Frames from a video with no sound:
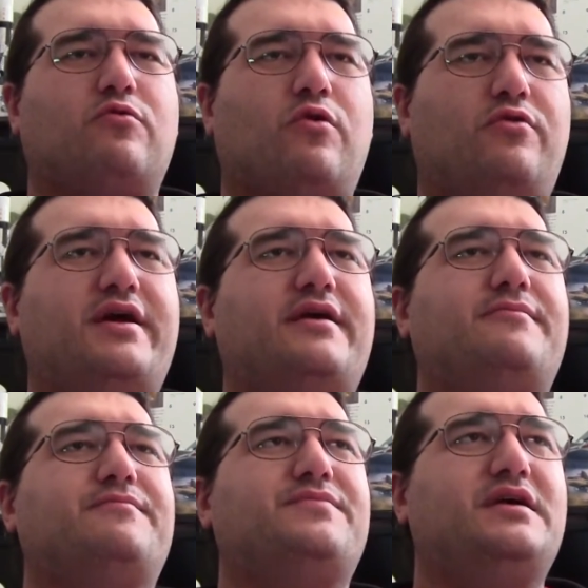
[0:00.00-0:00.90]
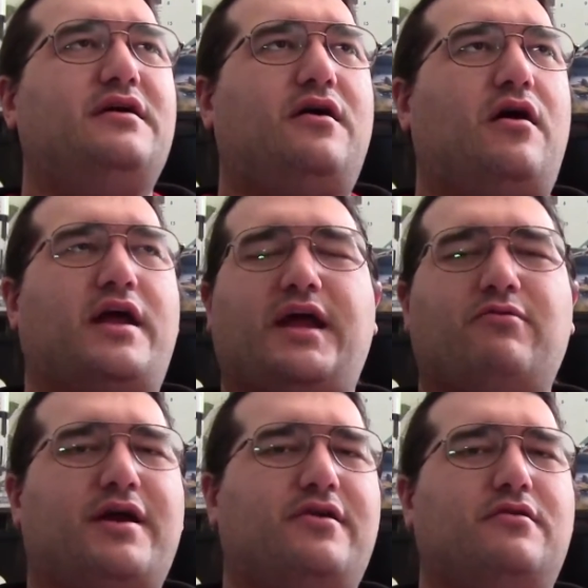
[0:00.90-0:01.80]
rolling on a
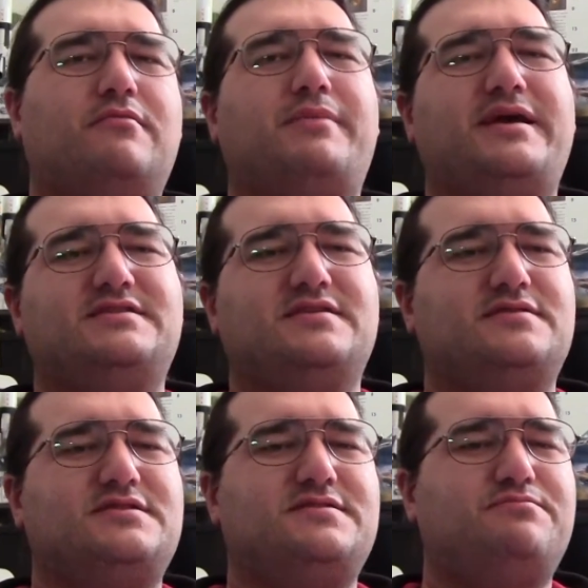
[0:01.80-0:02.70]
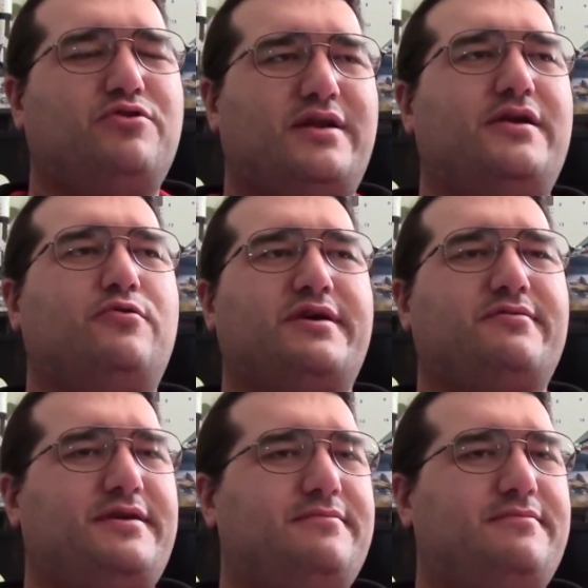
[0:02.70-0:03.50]
regular basis pretty quickly.